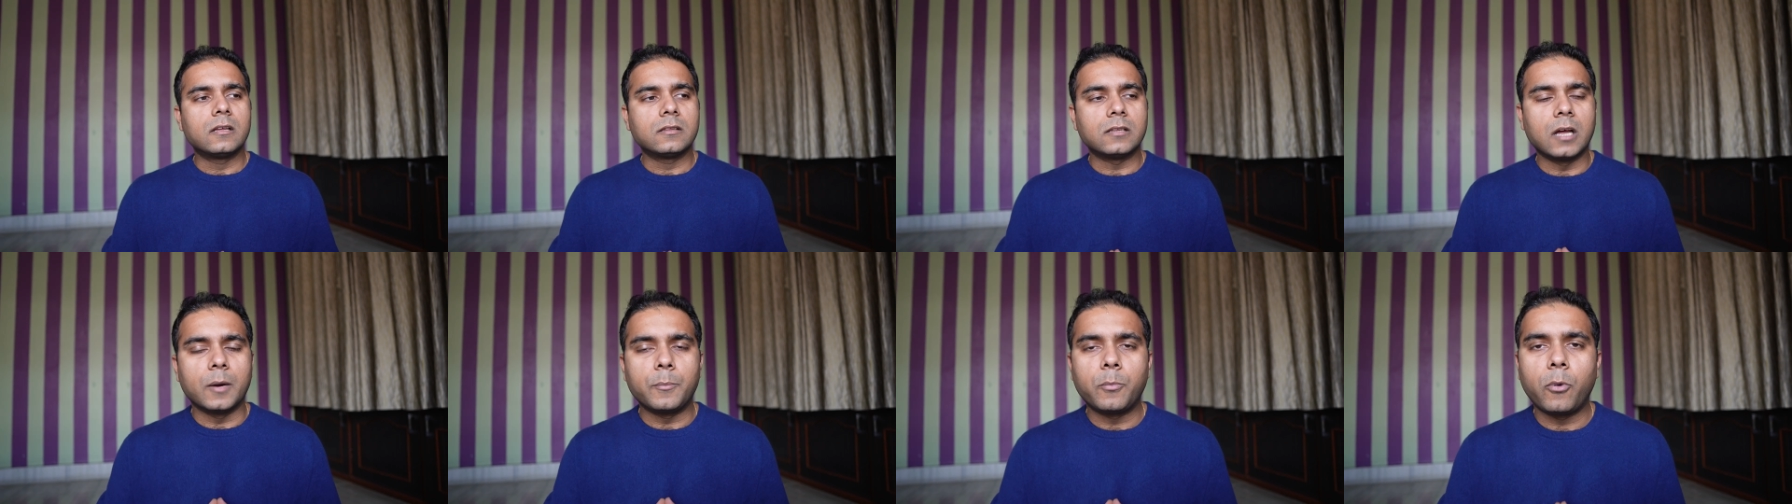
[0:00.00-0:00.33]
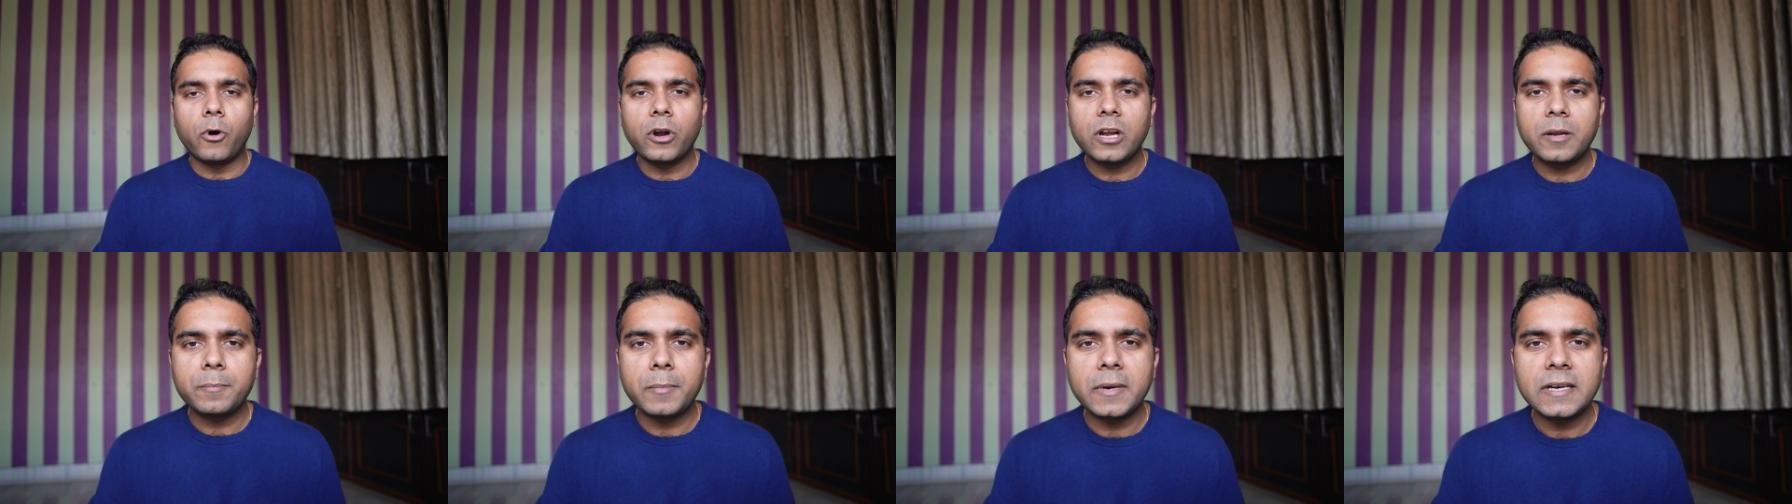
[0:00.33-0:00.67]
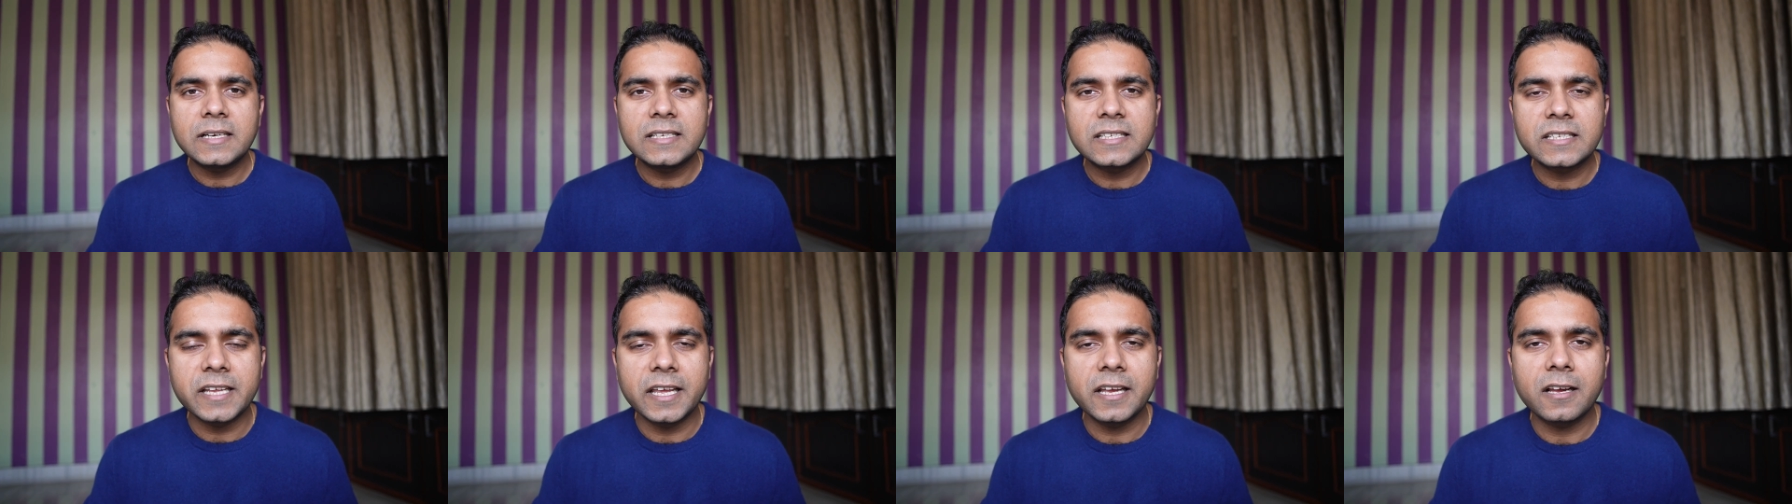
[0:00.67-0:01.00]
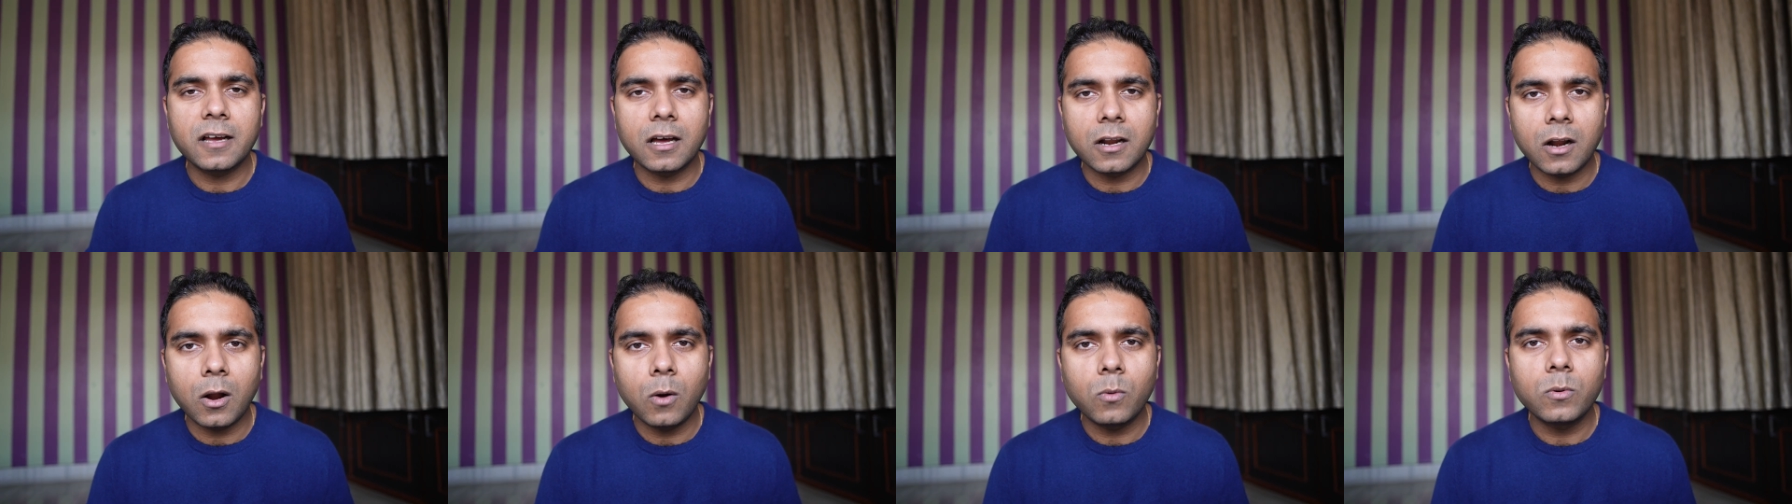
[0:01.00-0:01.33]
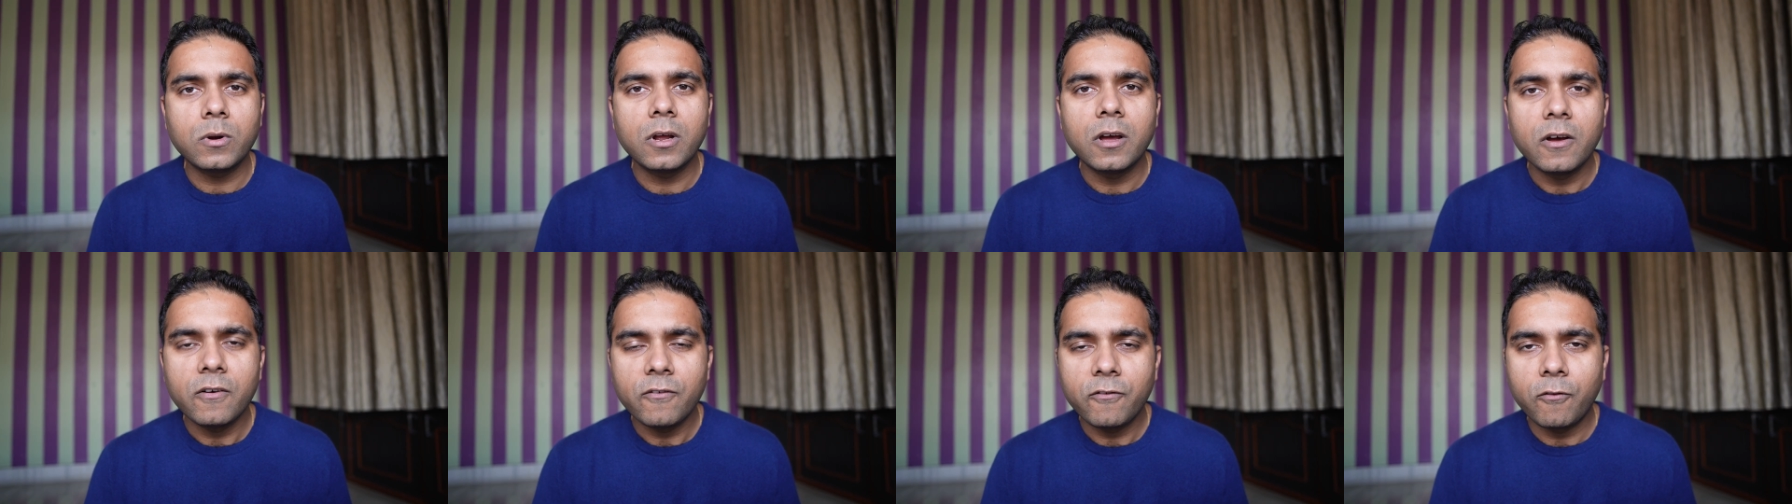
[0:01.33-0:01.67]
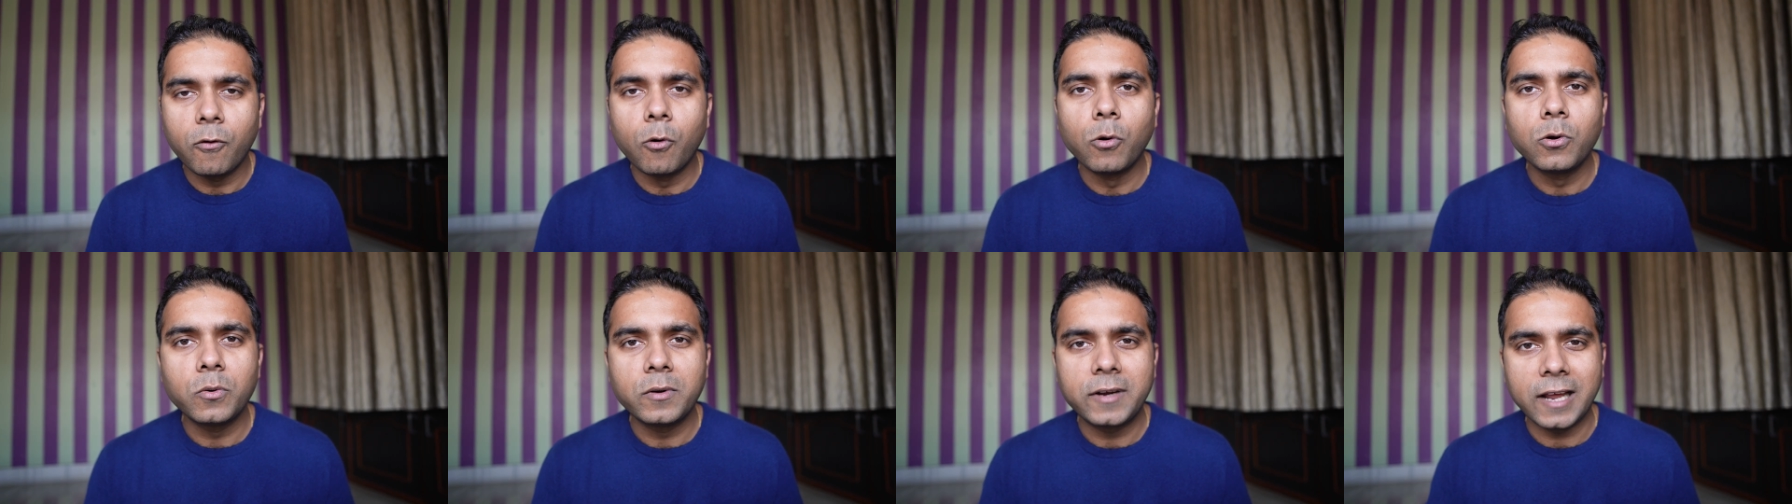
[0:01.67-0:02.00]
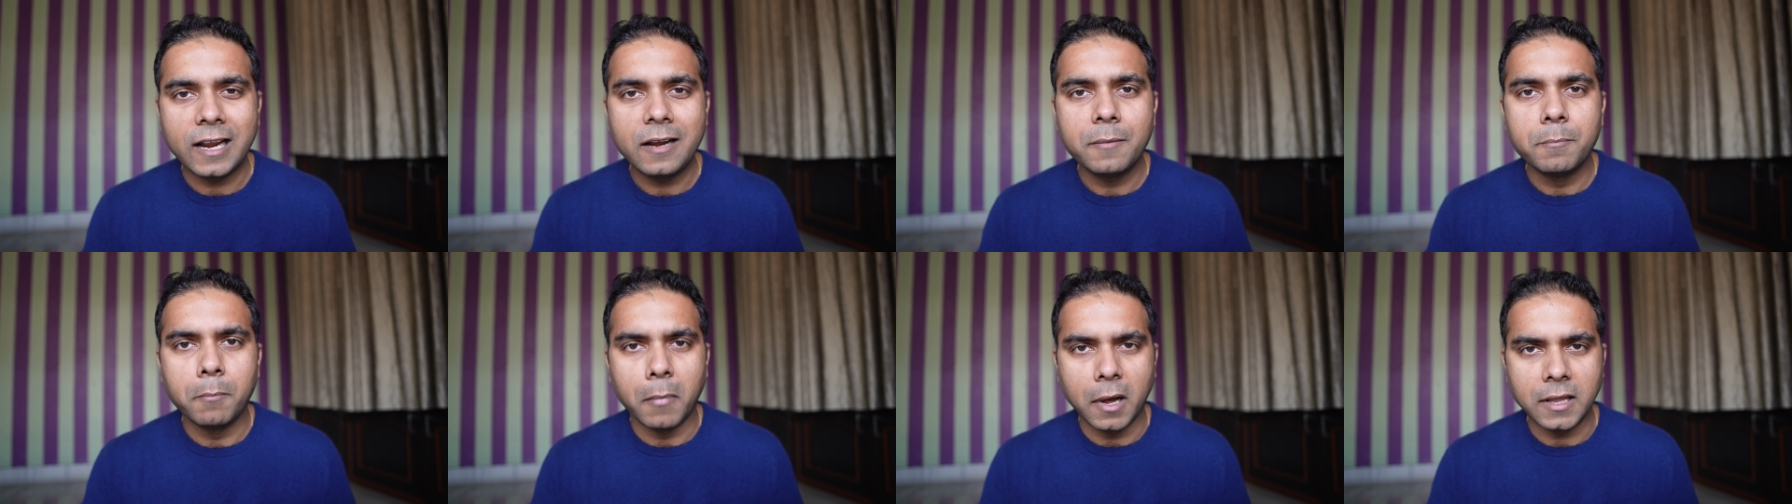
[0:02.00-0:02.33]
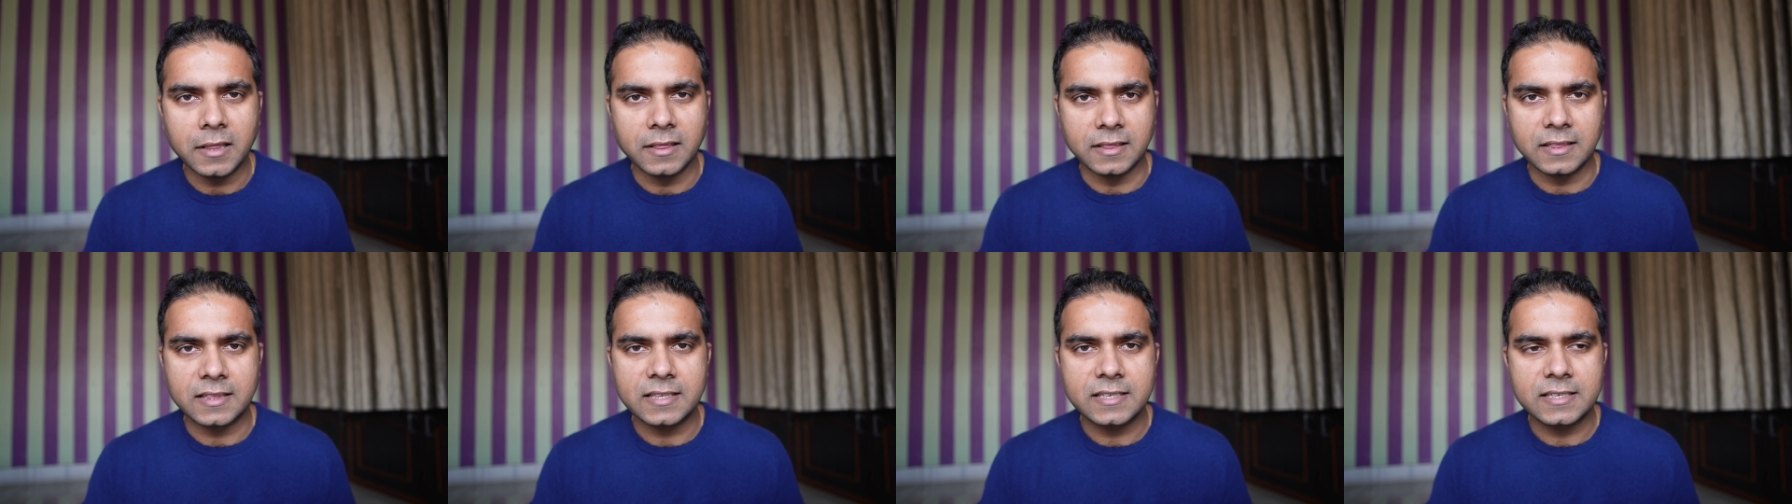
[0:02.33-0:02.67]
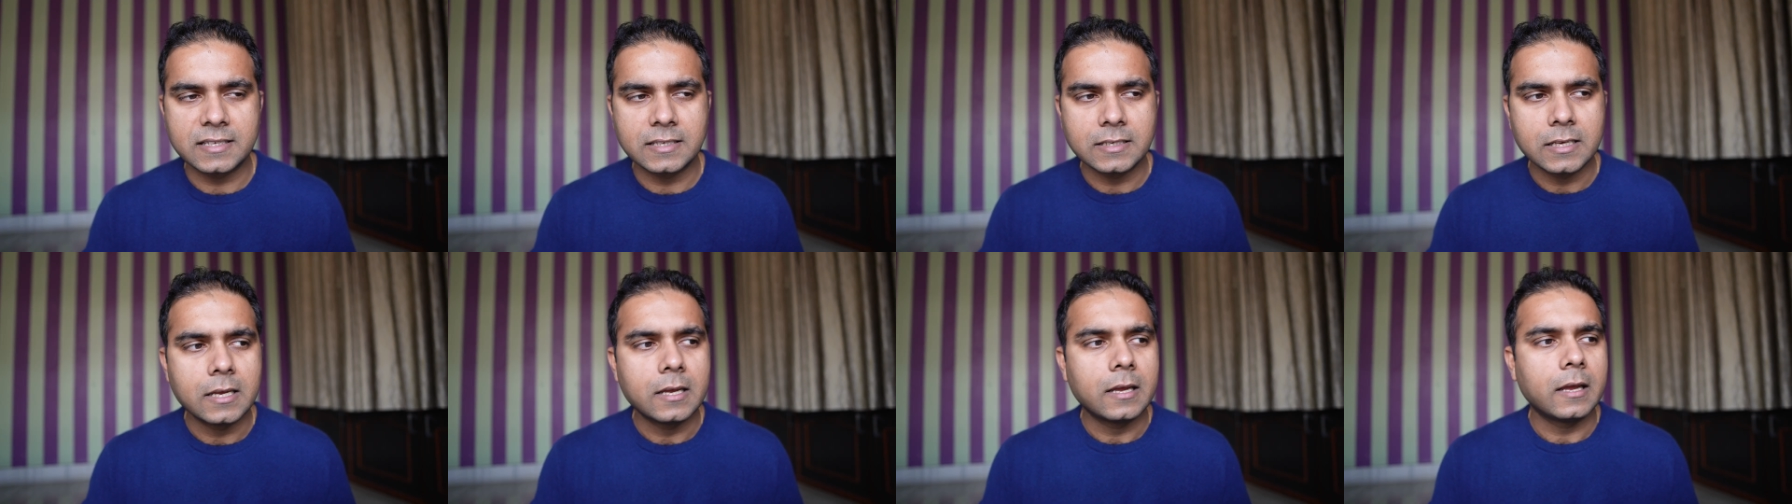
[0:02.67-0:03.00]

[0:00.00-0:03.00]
Appointments take around 4 to 10 months,